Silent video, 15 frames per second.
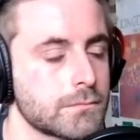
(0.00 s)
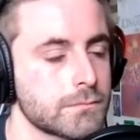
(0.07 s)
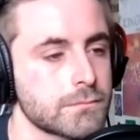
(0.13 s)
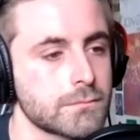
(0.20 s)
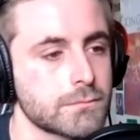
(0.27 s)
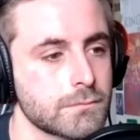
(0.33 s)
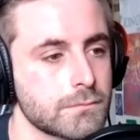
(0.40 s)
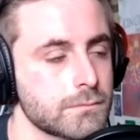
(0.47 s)

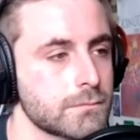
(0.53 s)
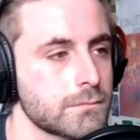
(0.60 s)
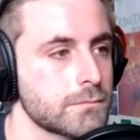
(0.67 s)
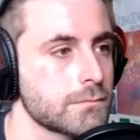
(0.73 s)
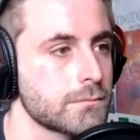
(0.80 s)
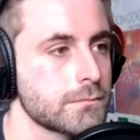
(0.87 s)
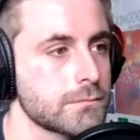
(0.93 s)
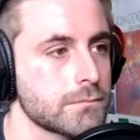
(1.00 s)

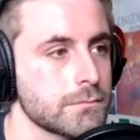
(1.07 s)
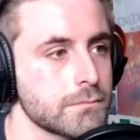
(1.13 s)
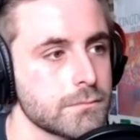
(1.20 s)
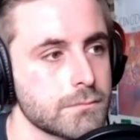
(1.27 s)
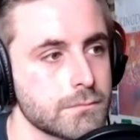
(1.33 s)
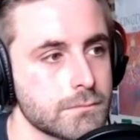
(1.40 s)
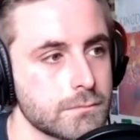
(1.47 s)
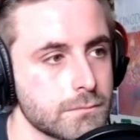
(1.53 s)

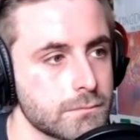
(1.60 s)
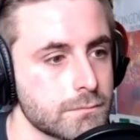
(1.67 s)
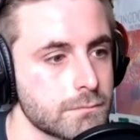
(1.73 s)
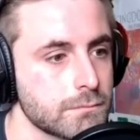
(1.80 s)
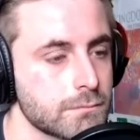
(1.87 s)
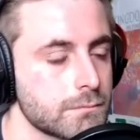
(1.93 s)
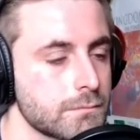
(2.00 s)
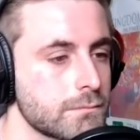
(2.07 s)

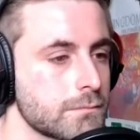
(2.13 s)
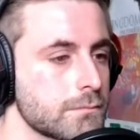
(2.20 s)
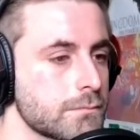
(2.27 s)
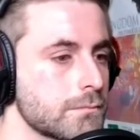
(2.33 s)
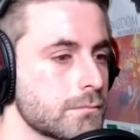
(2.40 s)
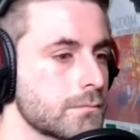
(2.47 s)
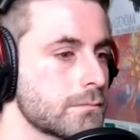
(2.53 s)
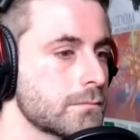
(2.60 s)

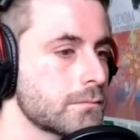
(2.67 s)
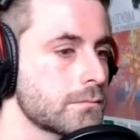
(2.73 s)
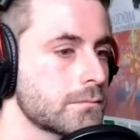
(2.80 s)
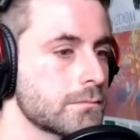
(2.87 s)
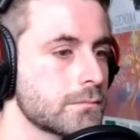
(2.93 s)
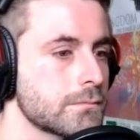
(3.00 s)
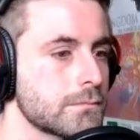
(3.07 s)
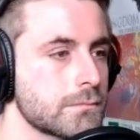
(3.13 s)

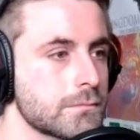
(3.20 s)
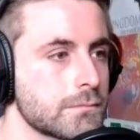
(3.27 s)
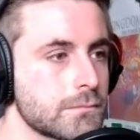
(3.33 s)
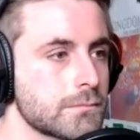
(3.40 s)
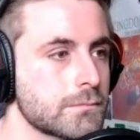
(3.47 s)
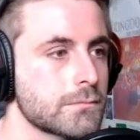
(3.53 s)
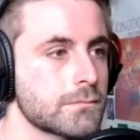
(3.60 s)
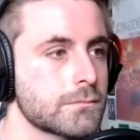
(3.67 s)

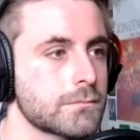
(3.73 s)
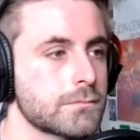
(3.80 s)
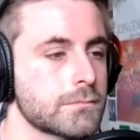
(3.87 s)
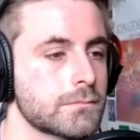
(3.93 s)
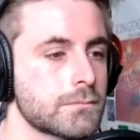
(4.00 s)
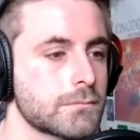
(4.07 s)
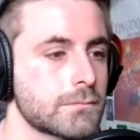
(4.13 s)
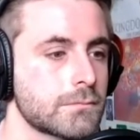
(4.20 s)

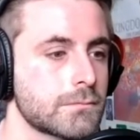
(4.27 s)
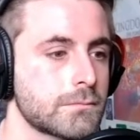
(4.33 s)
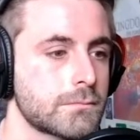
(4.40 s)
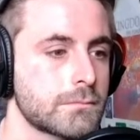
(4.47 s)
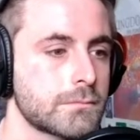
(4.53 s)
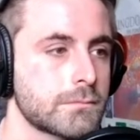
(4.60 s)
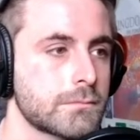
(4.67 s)
The person shown says nothing.